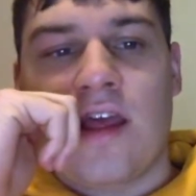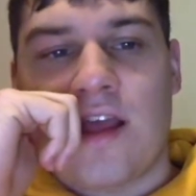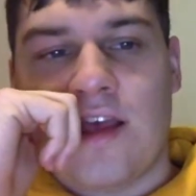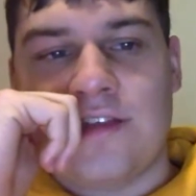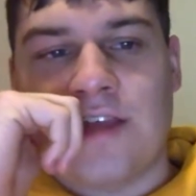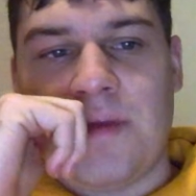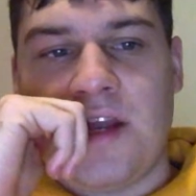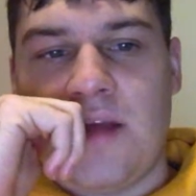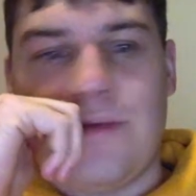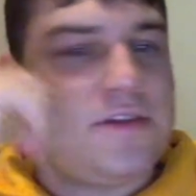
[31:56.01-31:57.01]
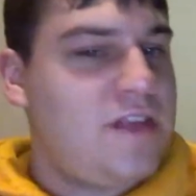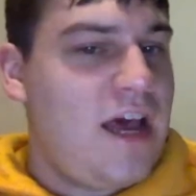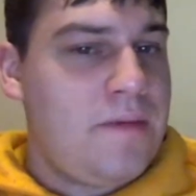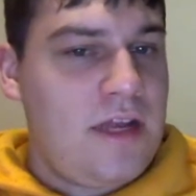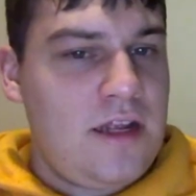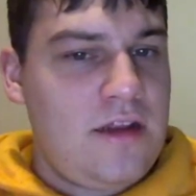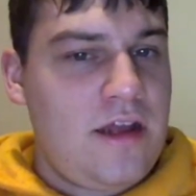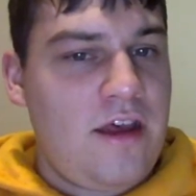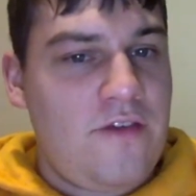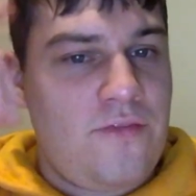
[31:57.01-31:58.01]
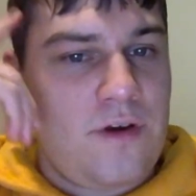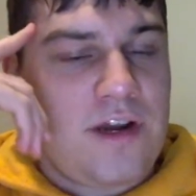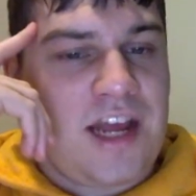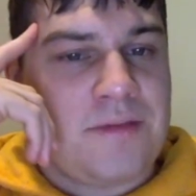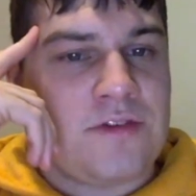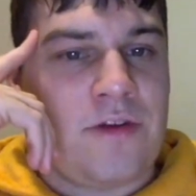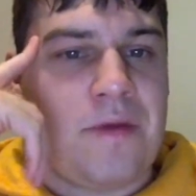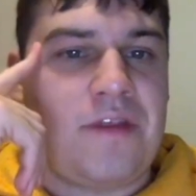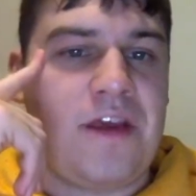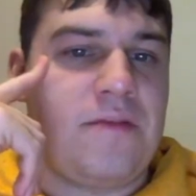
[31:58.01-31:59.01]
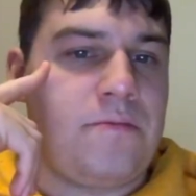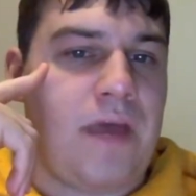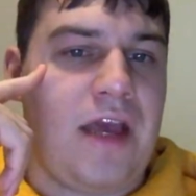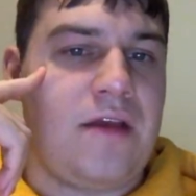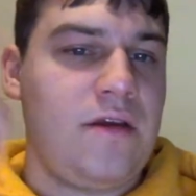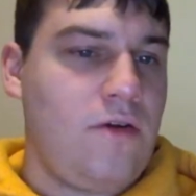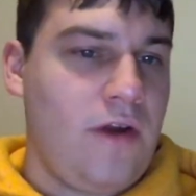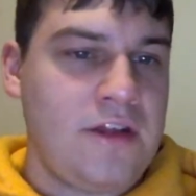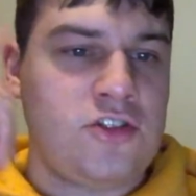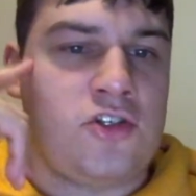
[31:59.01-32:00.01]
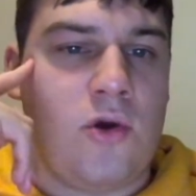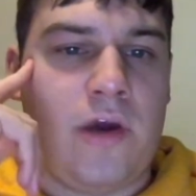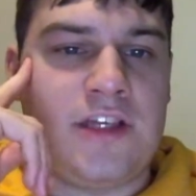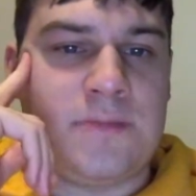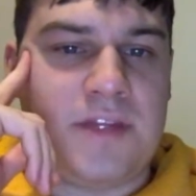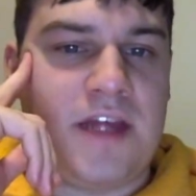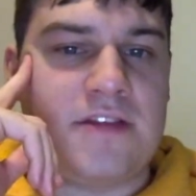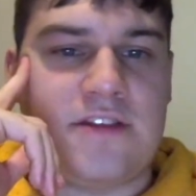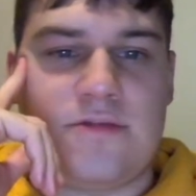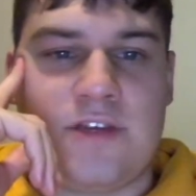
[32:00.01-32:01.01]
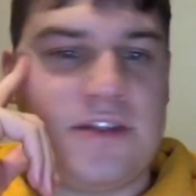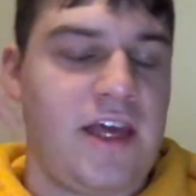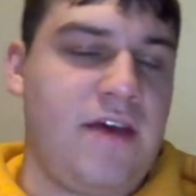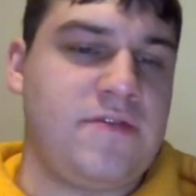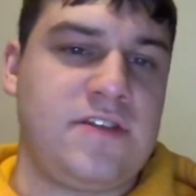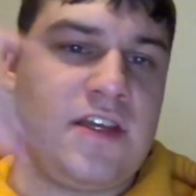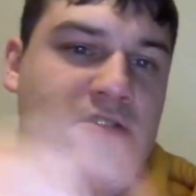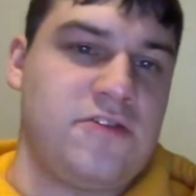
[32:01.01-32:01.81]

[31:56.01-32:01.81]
Because I mean, it was nominated for adapted screenplay, I think, by Critics' Choice, but that's because they have 6 or